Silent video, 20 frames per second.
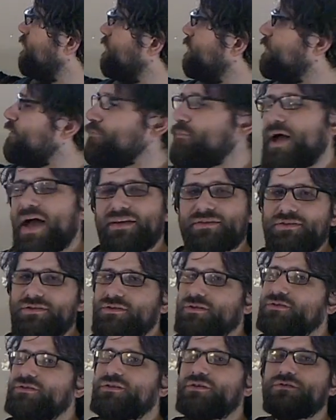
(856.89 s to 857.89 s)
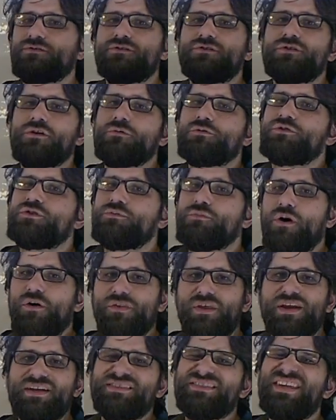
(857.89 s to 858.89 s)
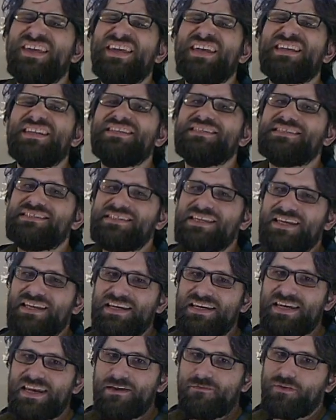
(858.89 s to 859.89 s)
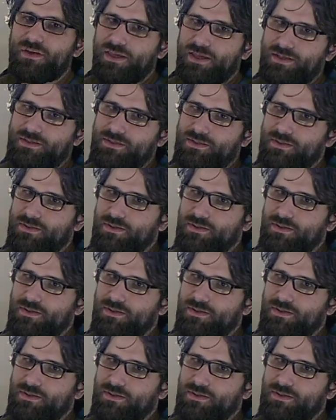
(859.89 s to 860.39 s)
their masses are still so small that it's insignificant.